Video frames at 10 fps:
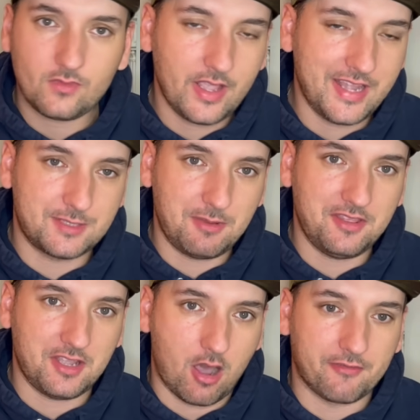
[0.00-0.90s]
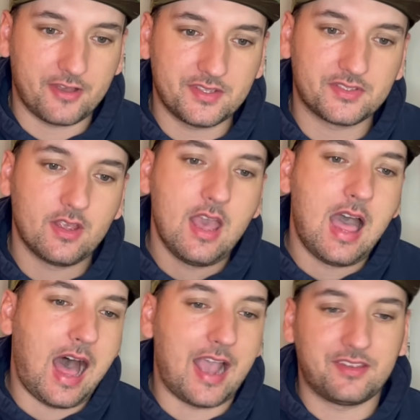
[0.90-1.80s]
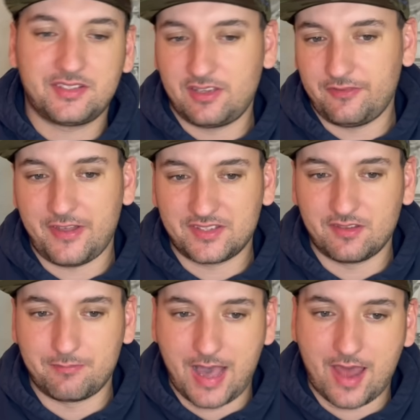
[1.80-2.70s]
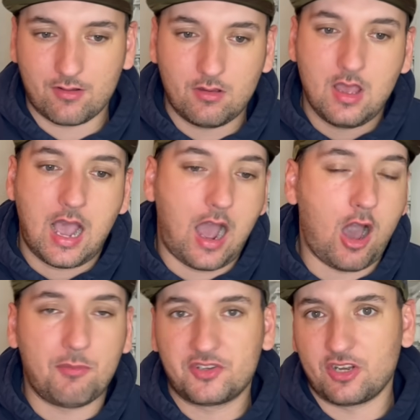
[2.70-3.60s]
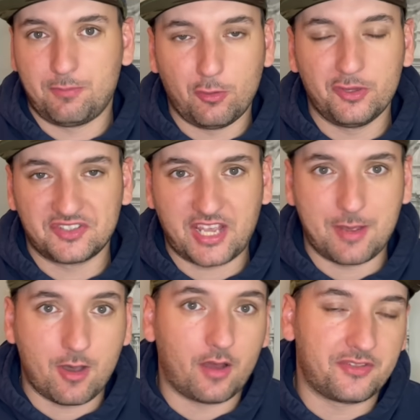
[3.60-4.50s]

It's been the offense. I know it's a defensive battle. Auburn's going to pull this game off.